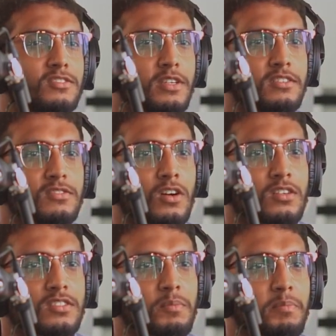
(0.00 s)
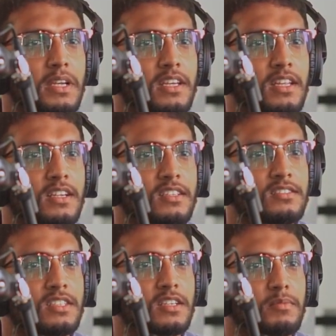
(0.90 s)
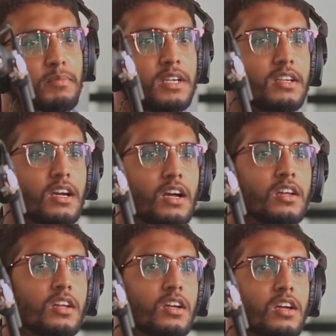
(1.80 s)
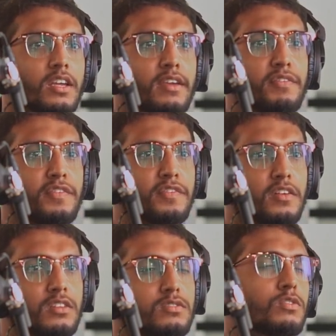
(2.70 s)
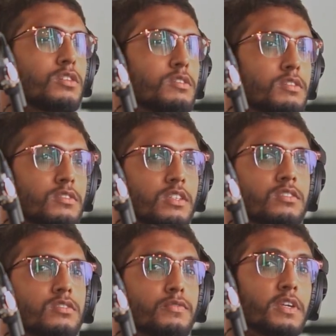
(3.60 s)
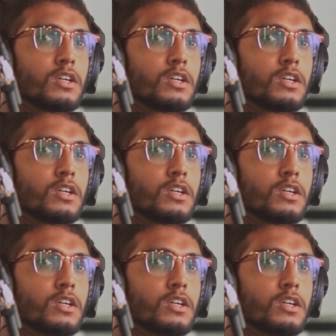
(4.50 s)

So it's not simply that this thing, but if, so since we